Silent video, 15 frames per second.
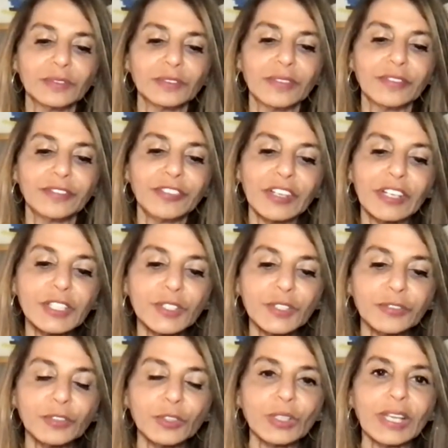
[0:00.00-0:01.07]
first
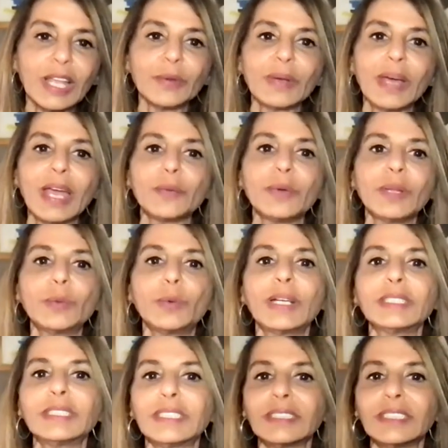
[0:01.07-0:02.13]
of all, I will
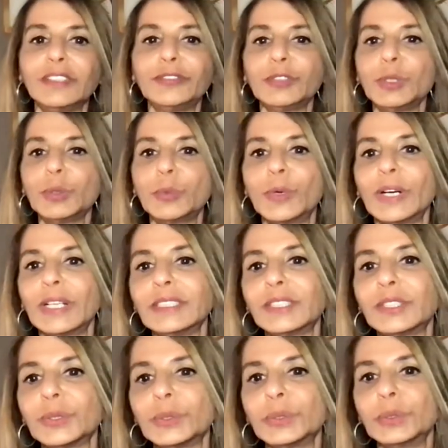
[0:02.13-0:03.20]
want, if you want
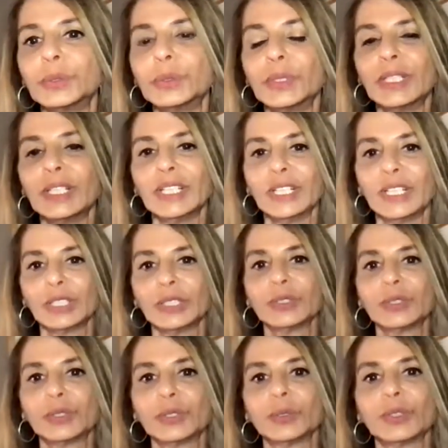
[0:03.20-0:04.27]
to
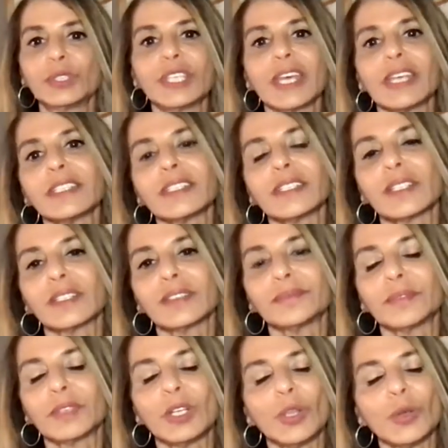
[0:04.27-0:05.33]
just
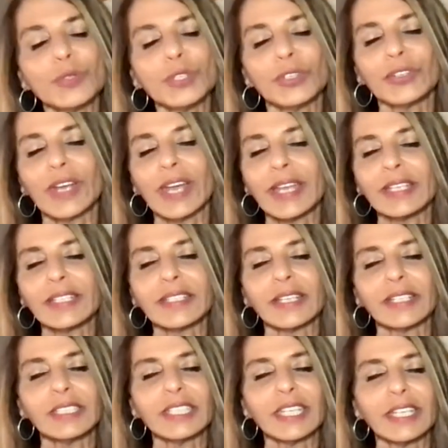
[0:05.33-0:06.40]
close your eyes
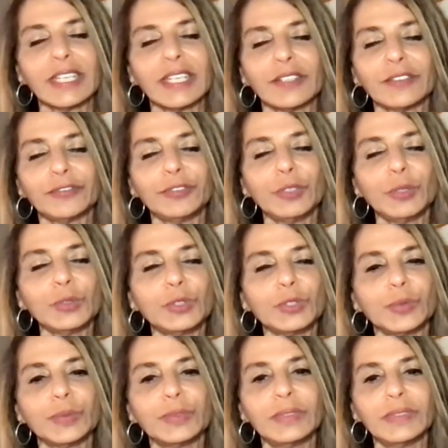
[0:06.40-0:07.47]
and take a few
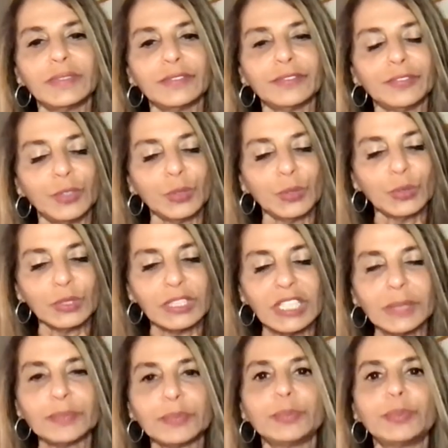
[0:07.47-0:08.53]

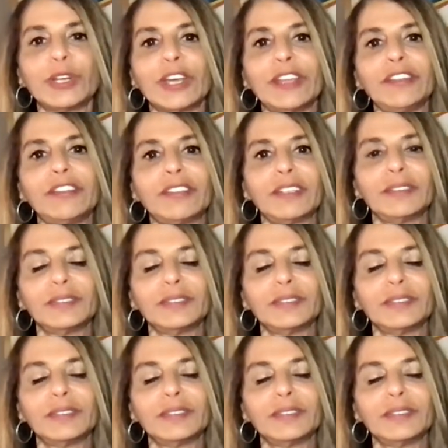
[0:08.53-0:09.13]
deep breaths,